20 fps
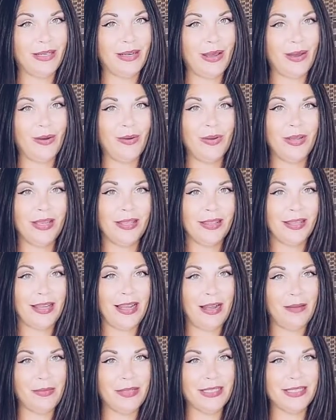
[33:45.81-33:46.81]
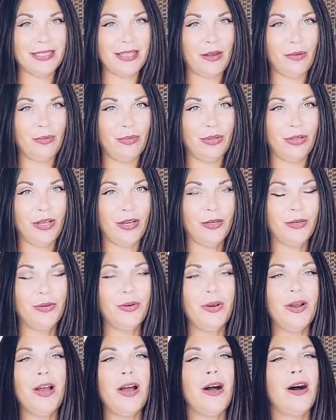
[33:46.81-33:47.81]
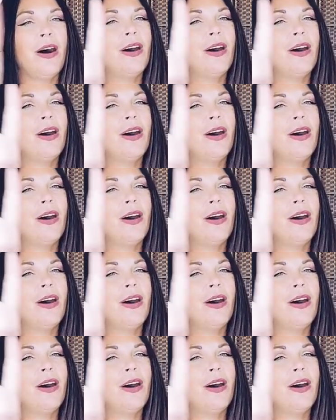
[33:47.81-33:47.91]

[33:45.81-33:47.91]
know in the comments down below.